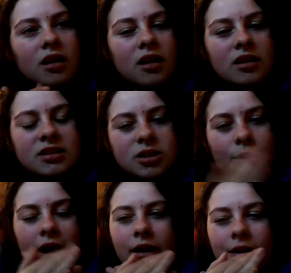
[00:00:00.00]
Because the
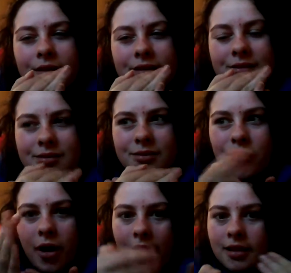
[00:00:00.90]
way
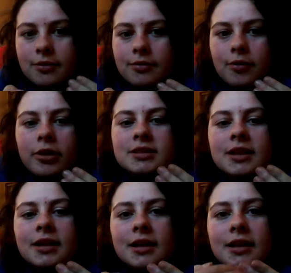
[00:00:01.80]
where I live
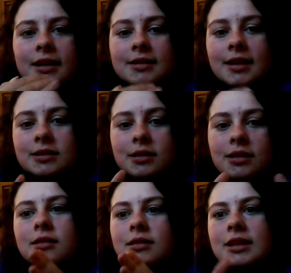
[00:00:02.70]
works is there's
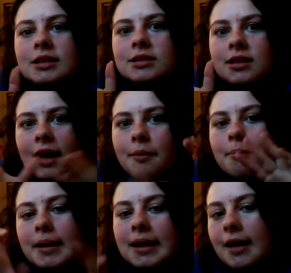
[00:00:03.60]
like
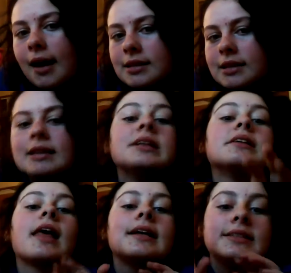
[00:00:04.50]
mini towns, and
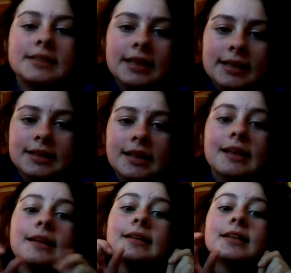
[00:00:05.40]
there's like cities,
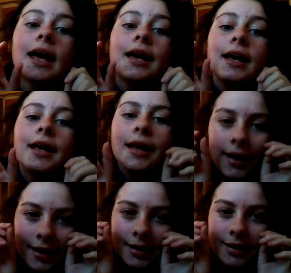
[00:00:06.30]
and then there's like
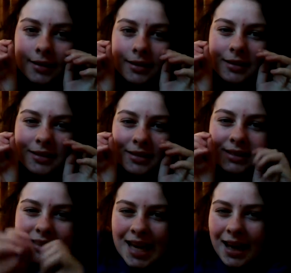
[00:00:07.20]

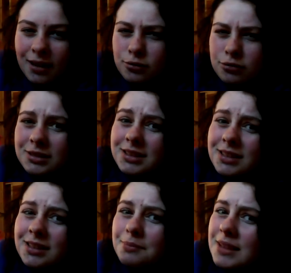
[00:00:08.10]

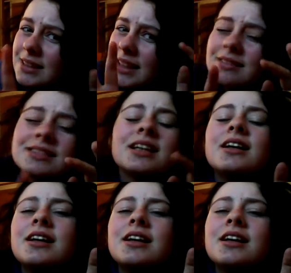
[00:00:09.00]
towns, bigger towns.